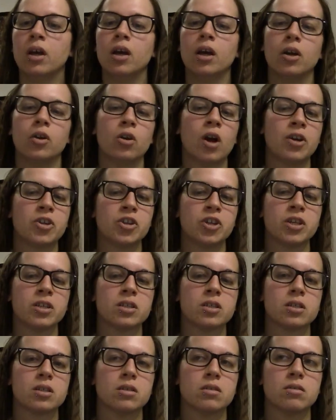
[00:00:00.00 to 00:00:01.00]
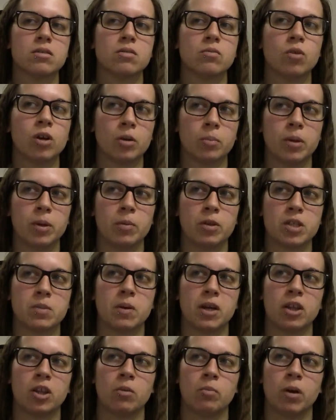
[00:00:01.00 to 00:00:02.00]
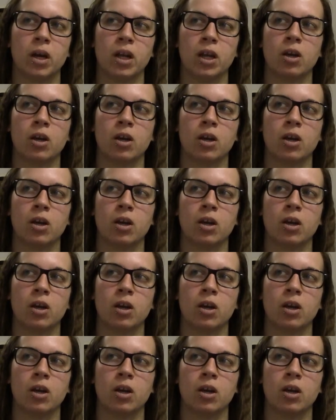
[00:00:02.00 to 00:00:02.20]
Not just what are people spending their money